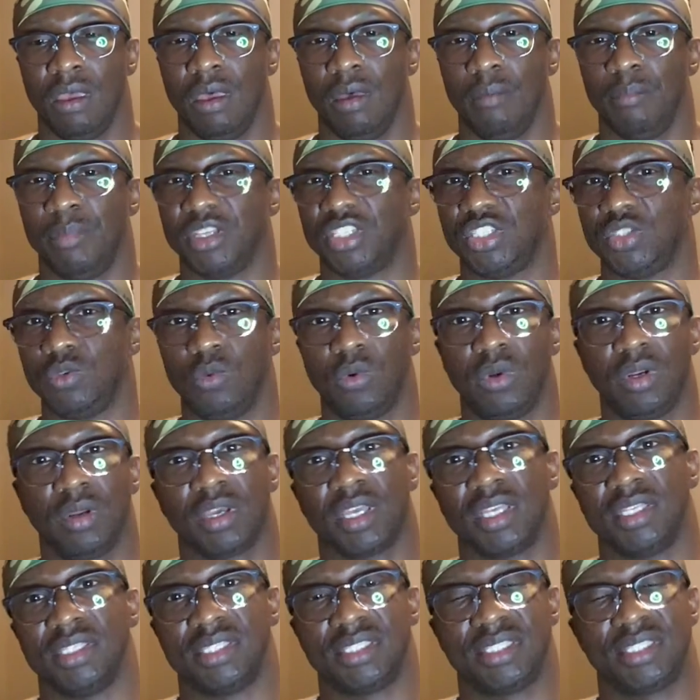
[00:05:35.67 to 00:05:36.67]
But you want to
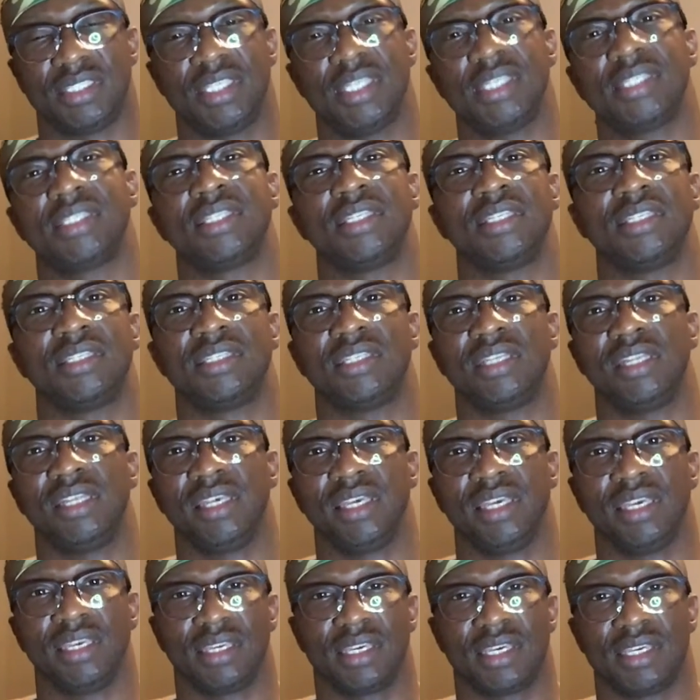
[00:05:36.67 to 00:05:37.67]

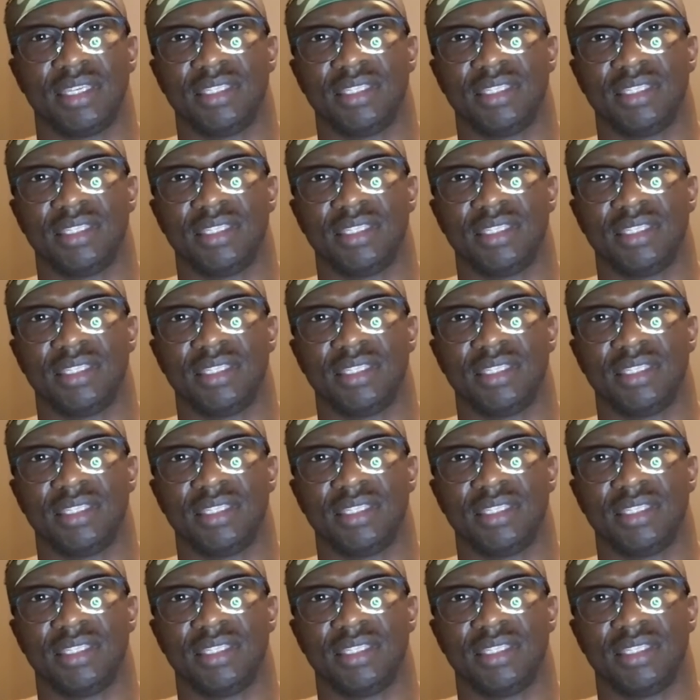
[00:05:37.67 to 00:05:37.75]
consistently.